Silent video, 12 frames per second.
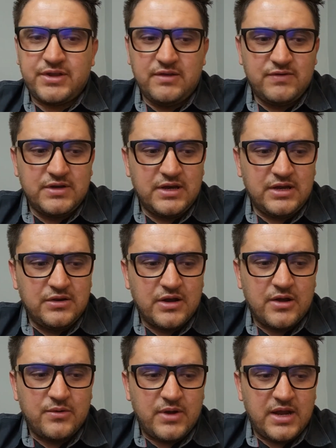Even you
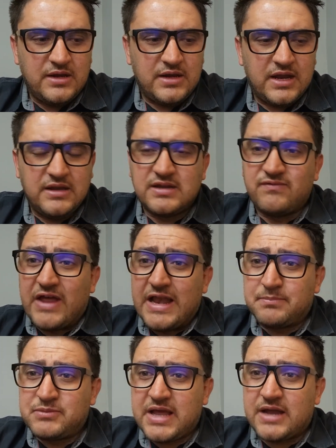know, in in
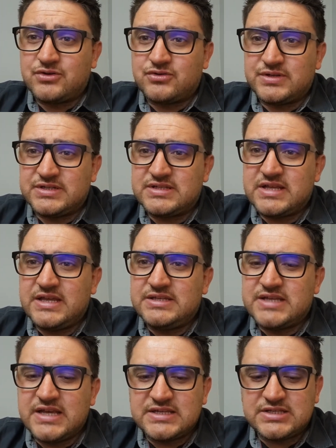developed countries, they
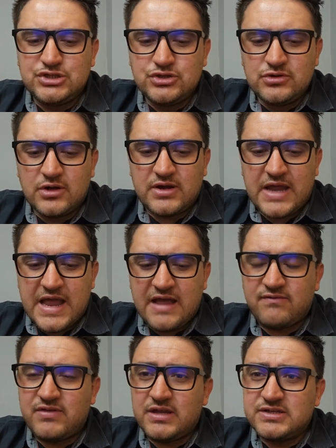just do not
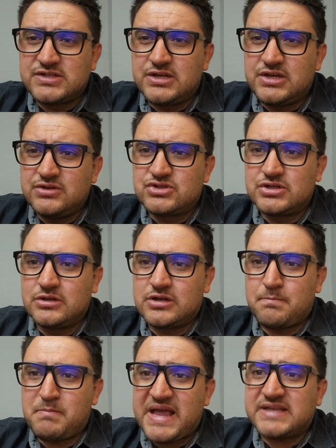have the institutional
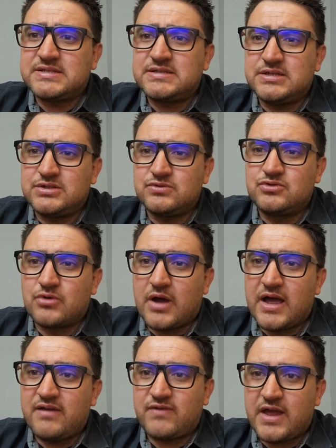capacity to
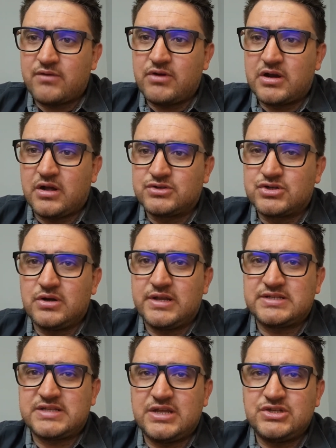drive agricultural
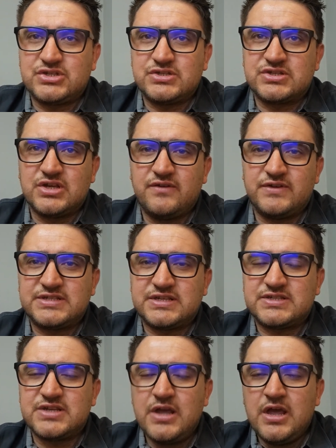extension
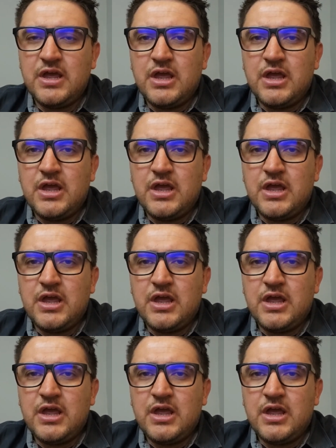services.